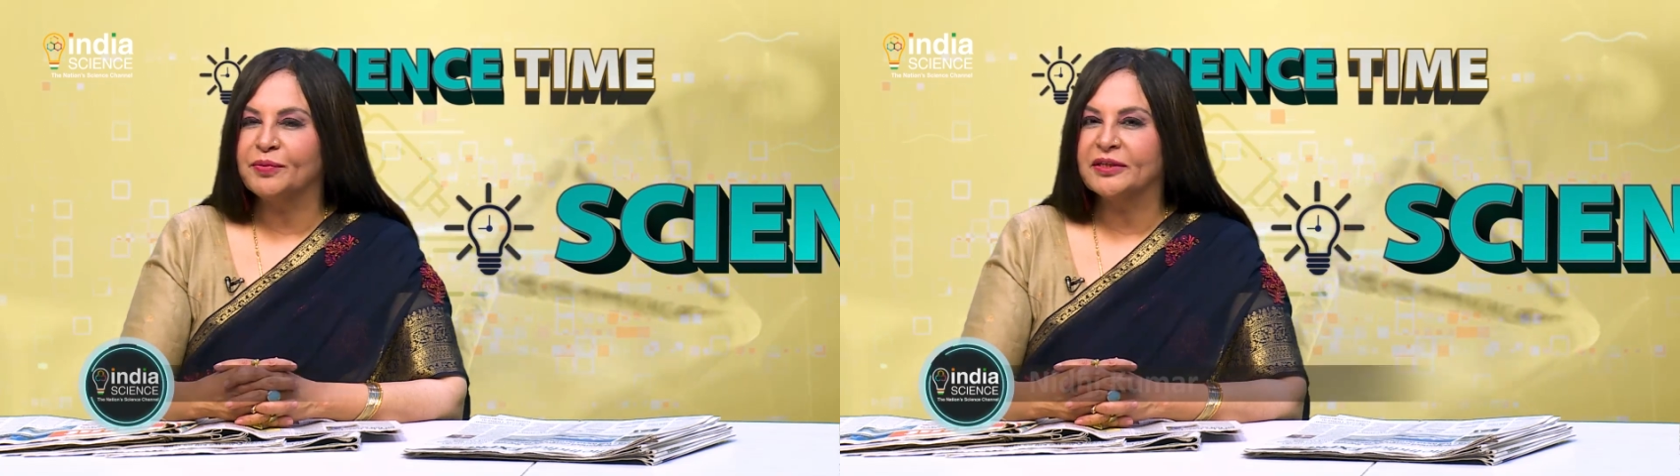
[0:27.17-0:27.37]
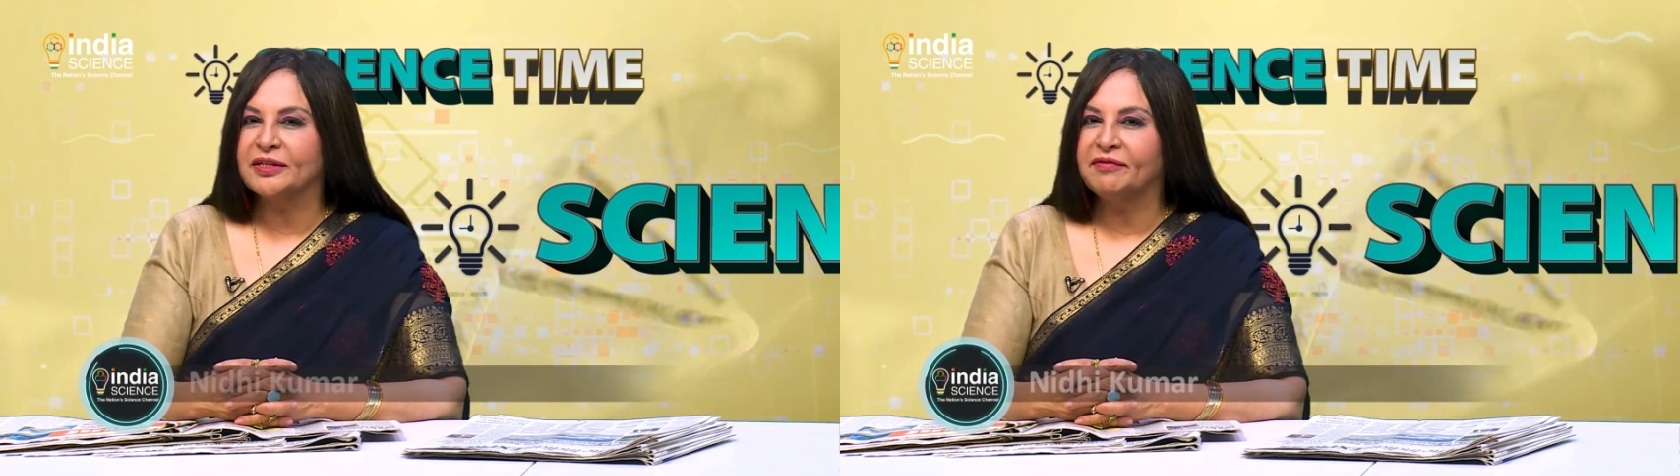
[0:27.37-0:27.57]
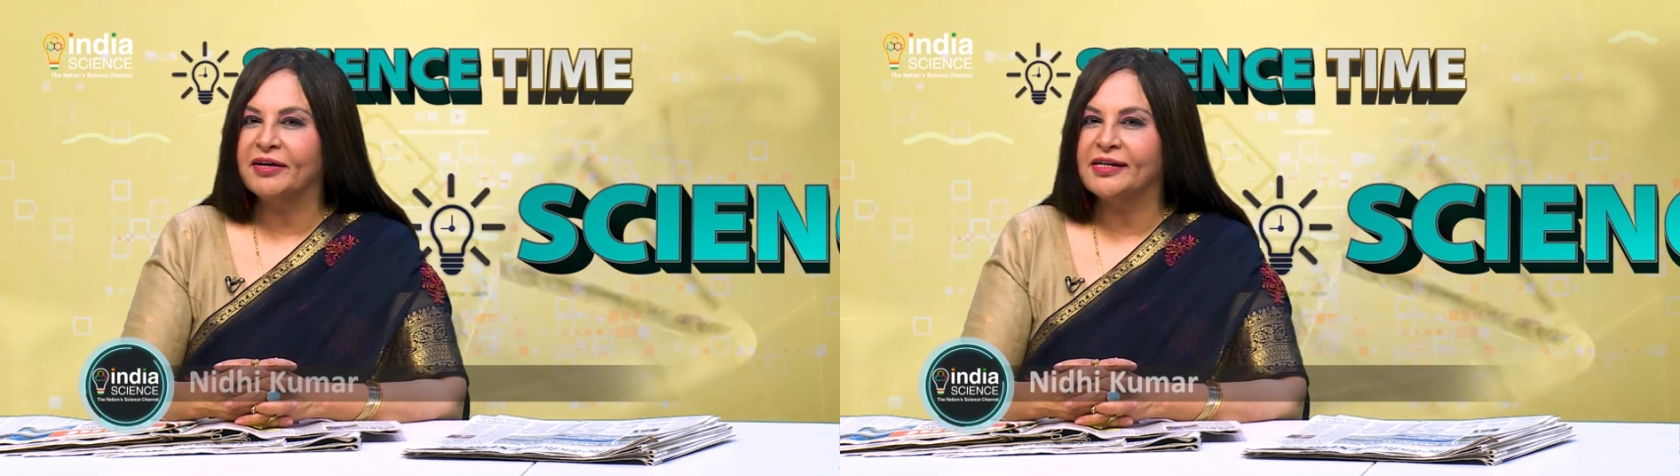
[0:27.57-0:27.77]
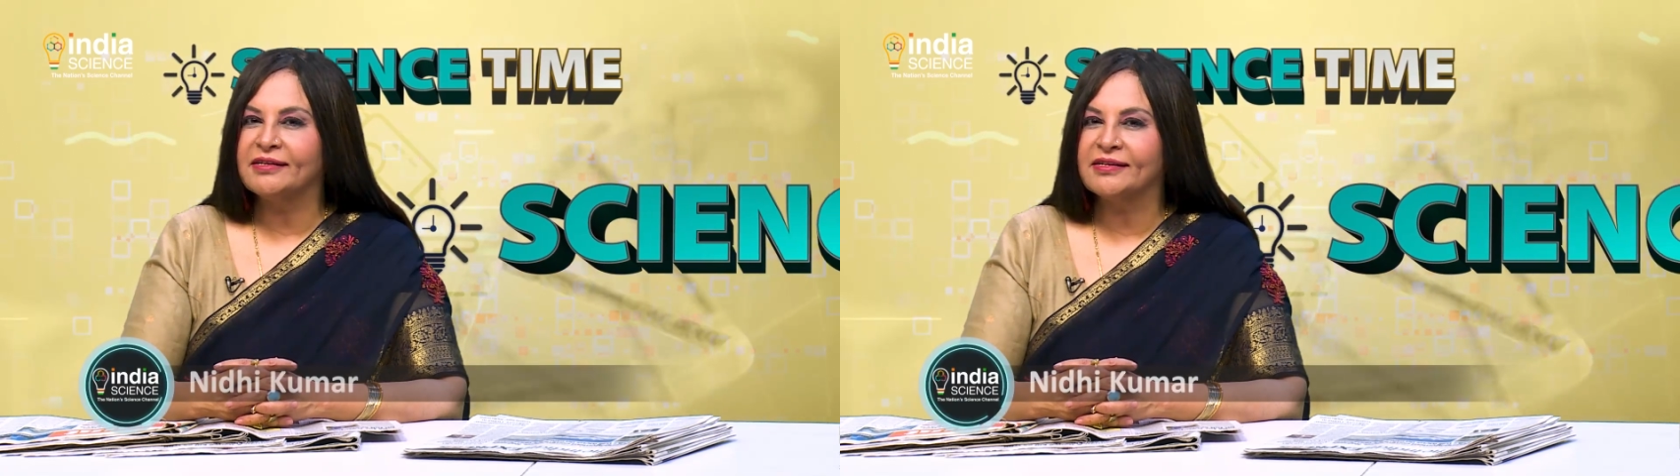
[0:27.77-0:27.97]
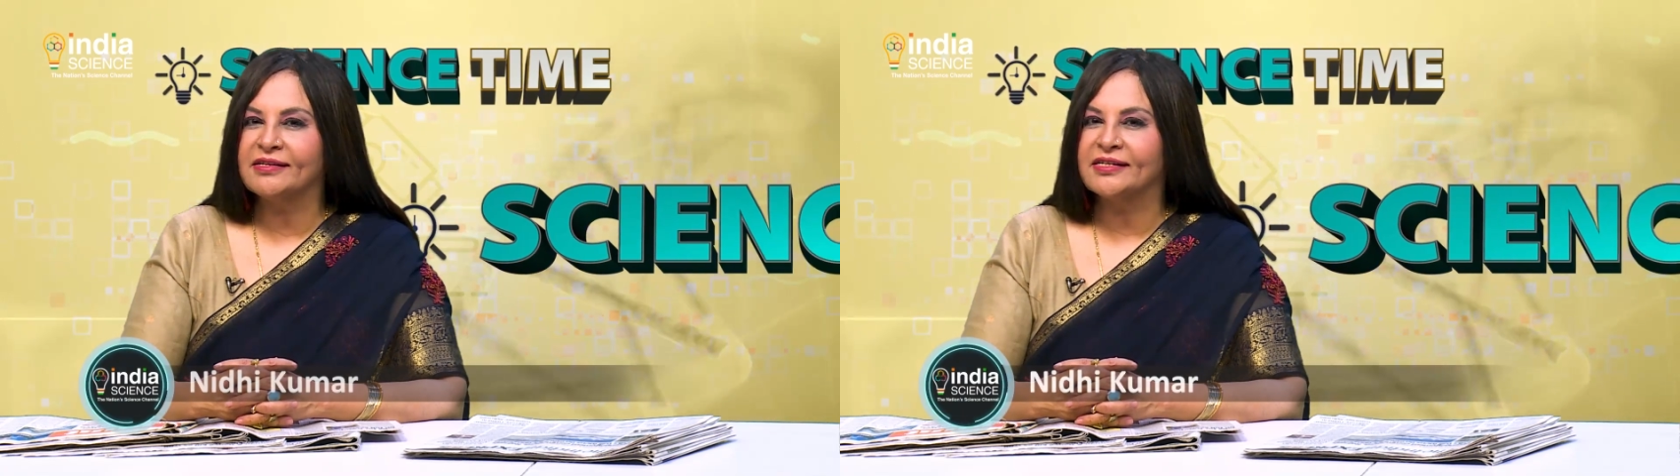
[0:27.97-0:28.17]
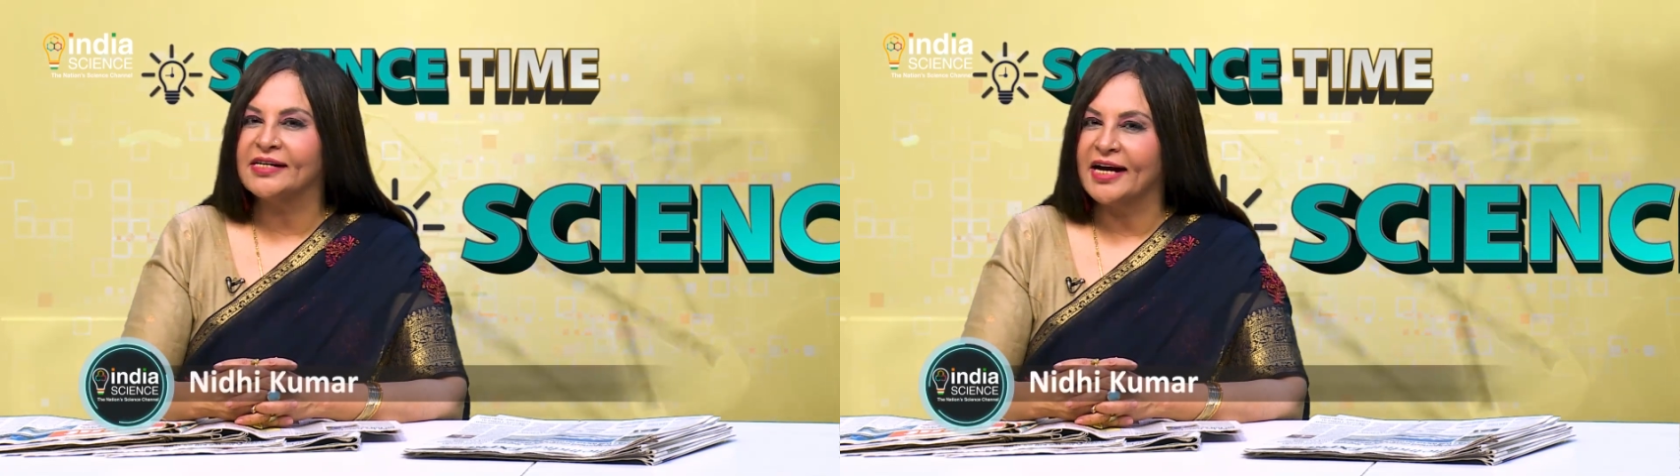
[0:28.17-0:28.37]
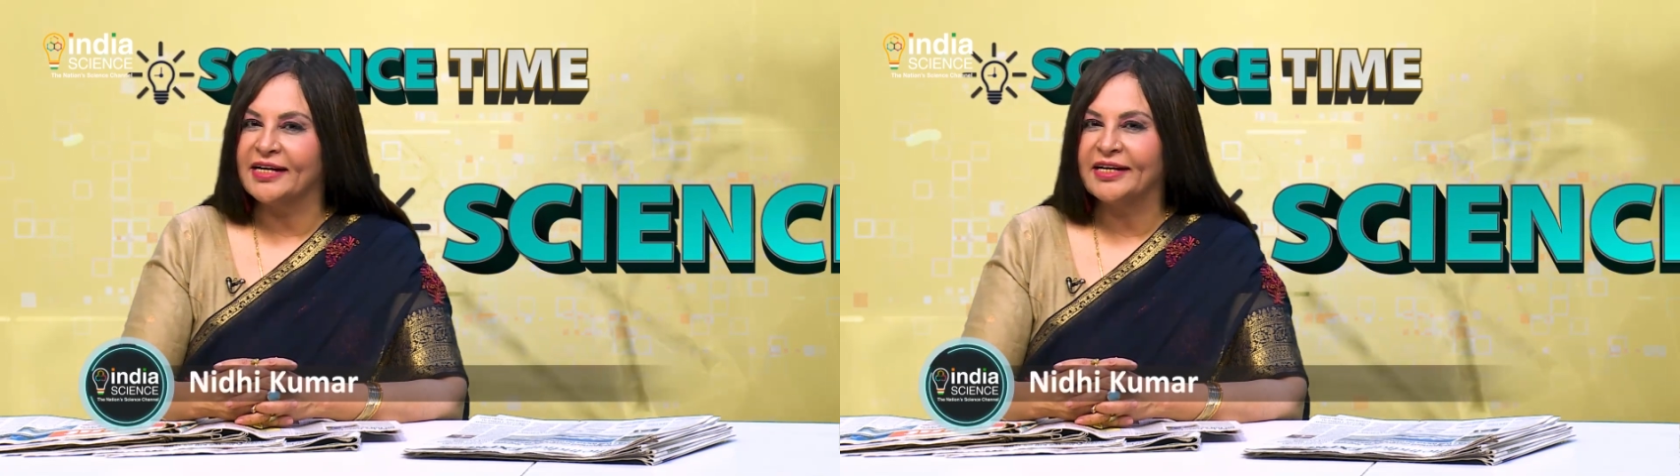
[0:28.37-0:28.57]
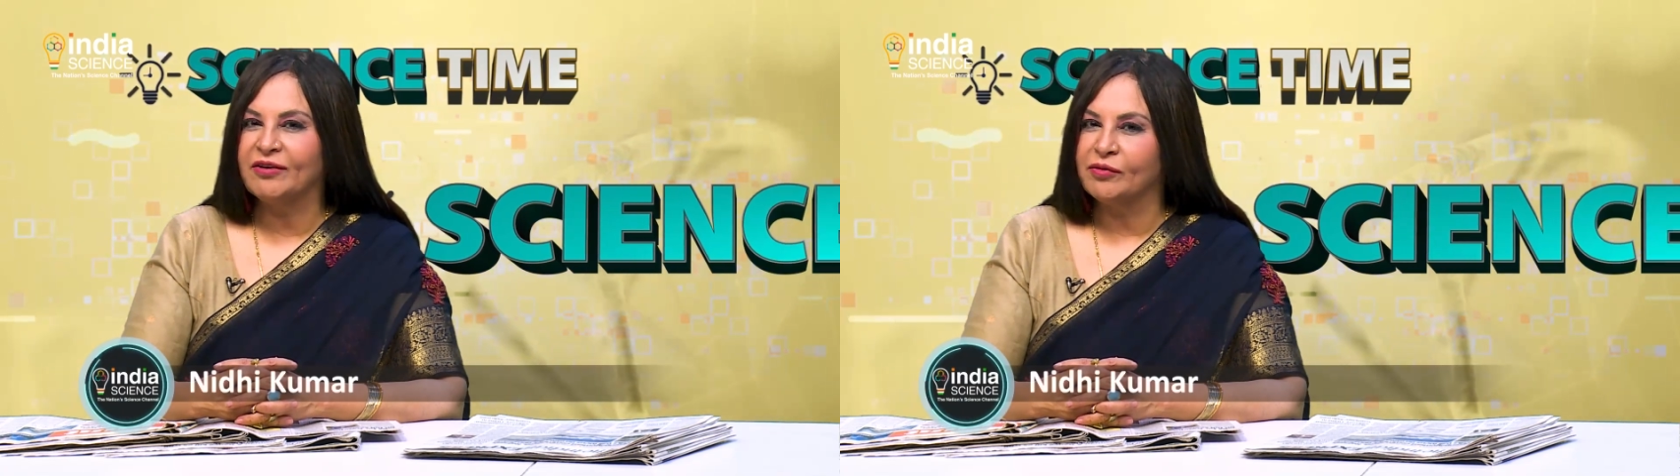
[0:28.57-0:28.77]
Perseverance's
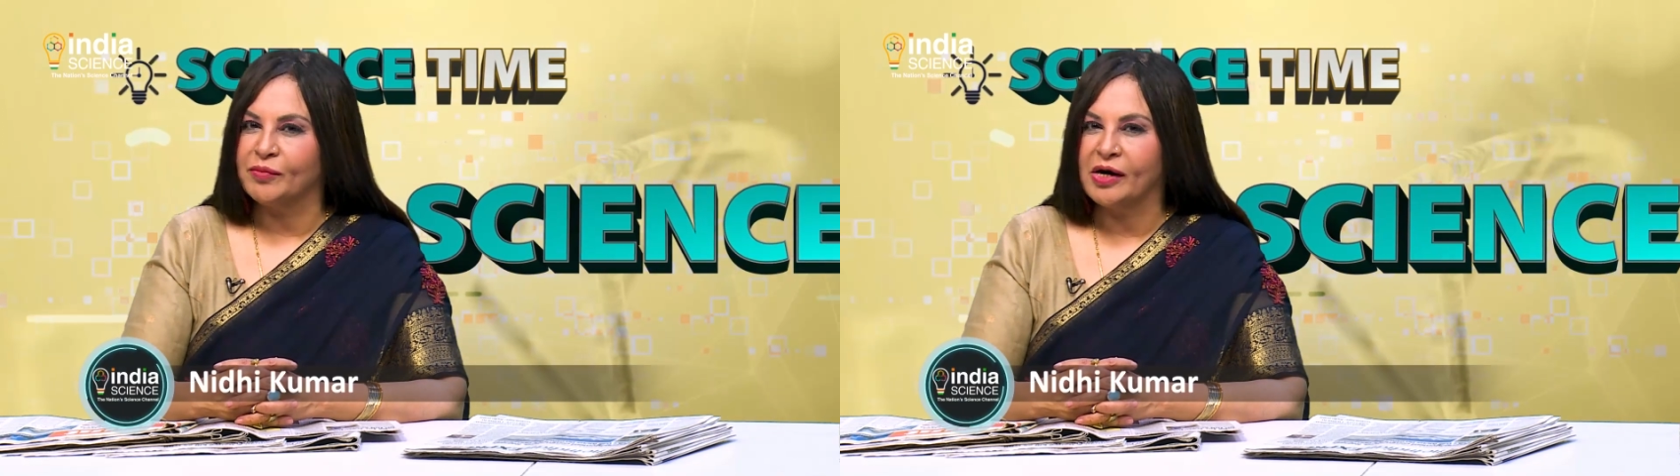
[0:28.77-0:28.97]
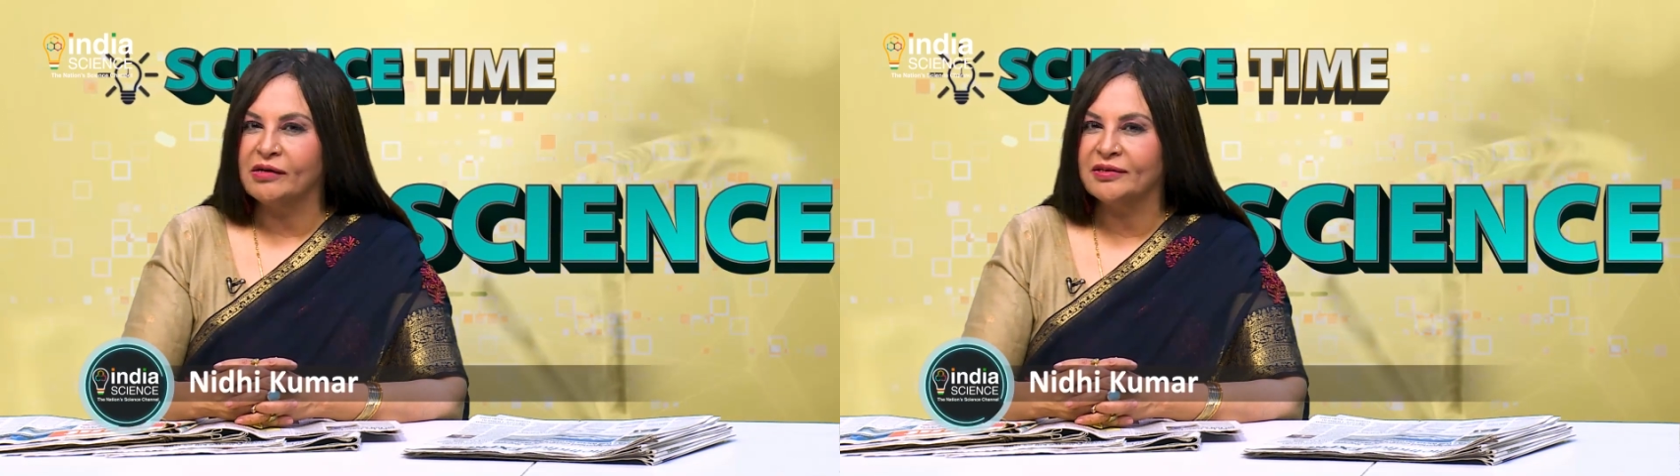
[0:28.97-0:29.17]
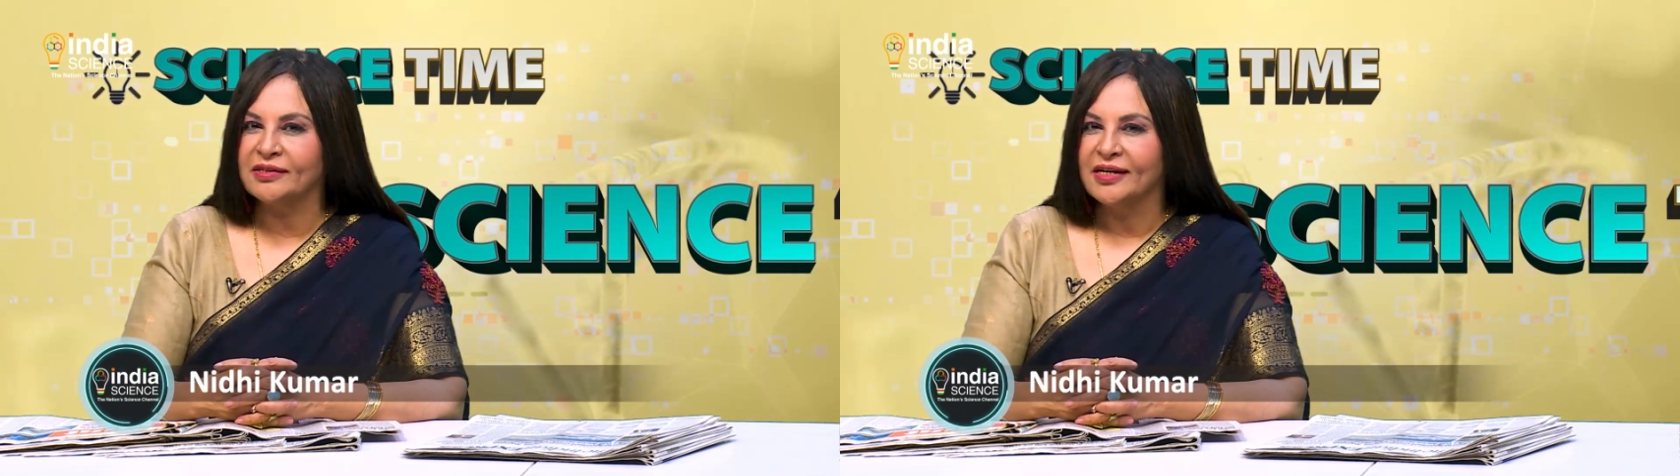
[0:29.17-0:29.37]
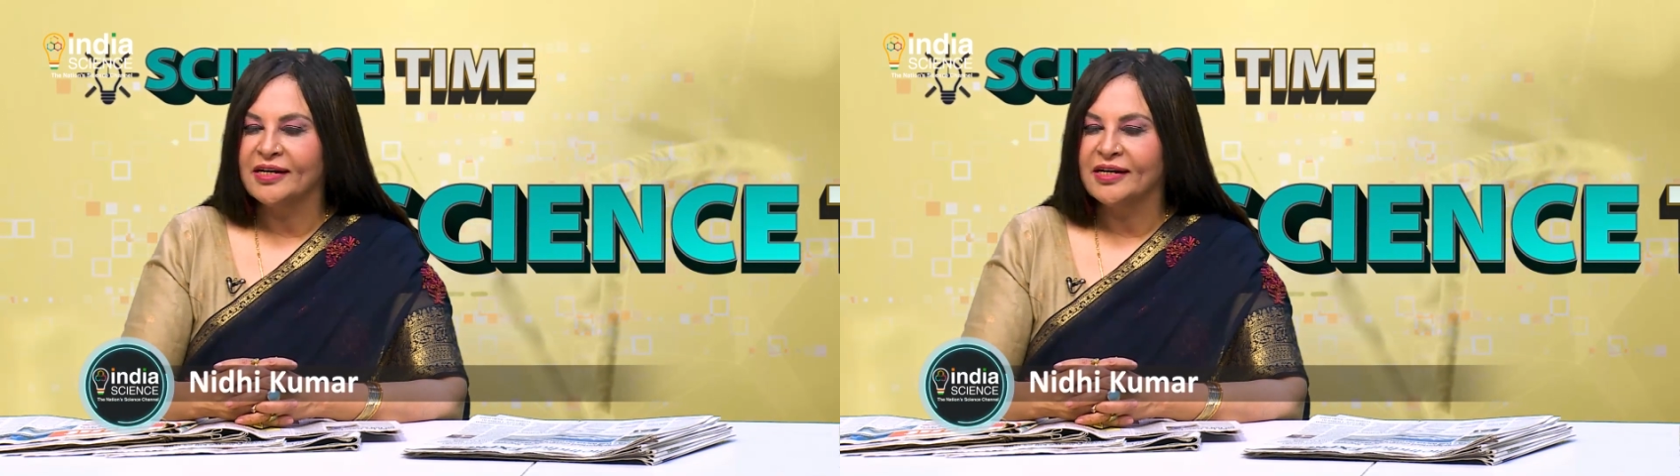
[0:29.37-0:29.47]
landing on Mars?